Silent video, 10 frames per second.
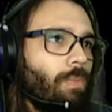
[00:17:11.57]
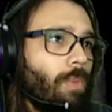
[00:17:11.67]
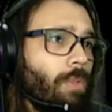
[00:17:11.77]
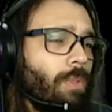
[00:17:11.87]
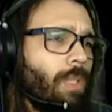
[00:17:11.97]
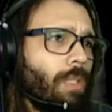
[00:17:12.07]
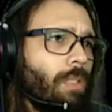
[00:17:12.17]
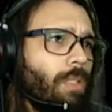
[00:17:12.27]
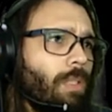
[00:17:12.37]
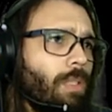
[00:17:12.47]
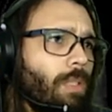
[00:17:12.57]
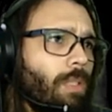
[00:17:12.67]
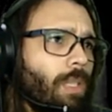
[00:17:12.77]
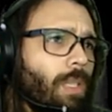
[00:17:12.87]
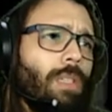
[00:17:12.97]
Constant
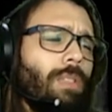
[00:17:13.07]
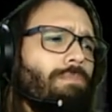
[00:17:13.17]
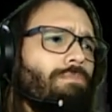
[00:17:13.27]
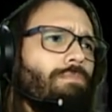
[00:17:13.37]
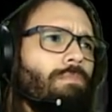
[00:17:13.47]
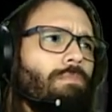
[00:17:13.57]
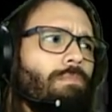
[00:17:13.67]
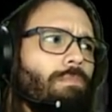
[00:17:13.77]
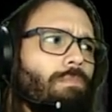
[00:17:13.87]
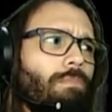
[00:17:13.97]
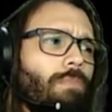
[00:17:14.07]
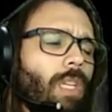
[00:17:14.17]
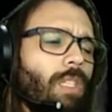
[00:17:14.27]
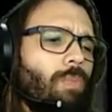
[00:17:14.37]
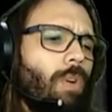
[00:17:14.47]
city?
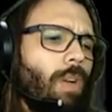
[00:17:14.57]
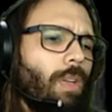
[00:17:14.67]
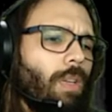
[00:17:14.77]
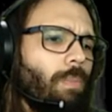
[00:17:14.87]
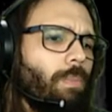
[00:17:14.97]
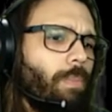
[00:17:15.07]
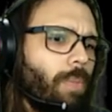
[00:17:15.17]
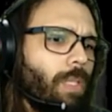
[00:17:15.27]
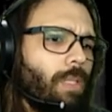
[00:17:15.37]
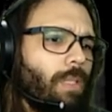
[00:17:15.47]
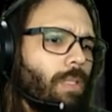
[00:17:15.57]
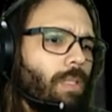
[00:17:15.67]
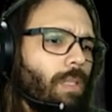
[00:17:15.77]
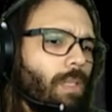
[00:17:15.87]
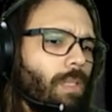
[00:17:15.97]
That's more like a bustling
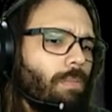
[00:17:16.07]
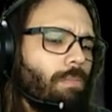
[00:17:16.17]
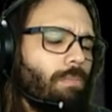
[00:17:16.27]
city.